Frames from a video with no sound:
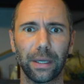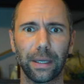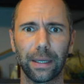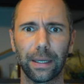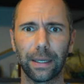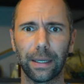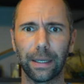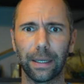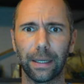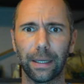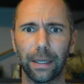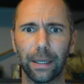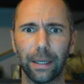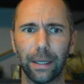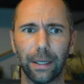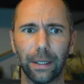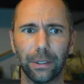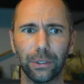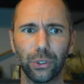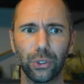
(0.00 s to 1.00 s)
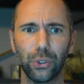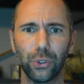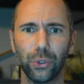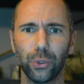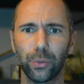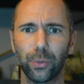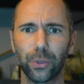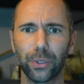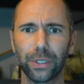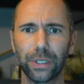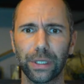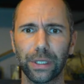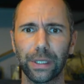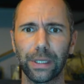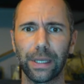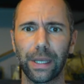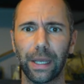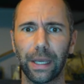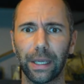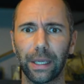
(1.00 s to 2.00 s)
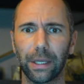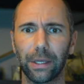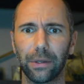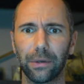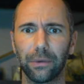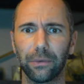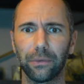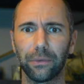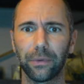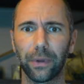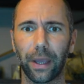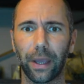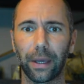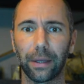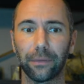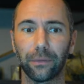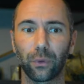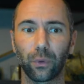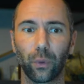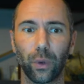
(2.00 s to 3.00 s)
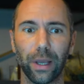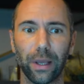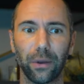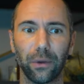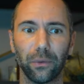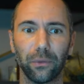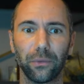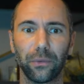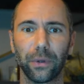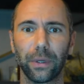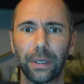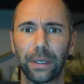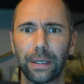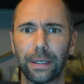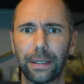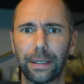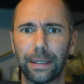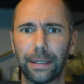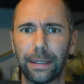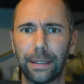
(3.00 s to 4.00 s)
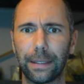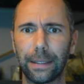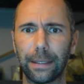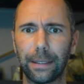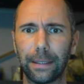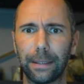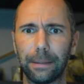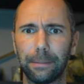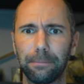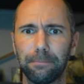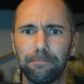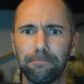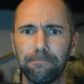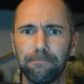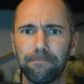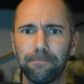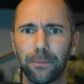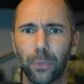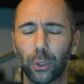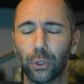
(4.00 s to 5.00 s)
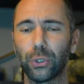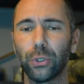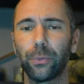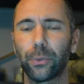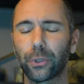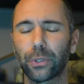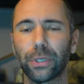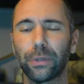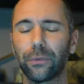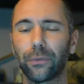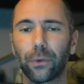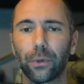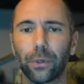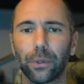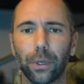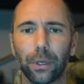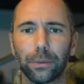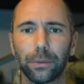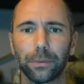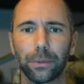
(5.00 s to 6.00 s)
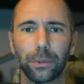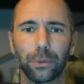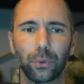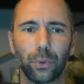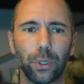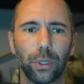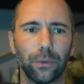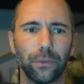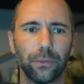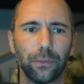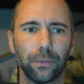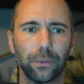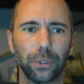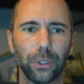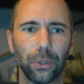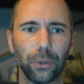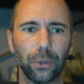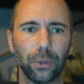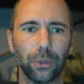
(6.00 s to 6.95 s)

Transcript: 2% negative out of 12, or 2% for 12 total.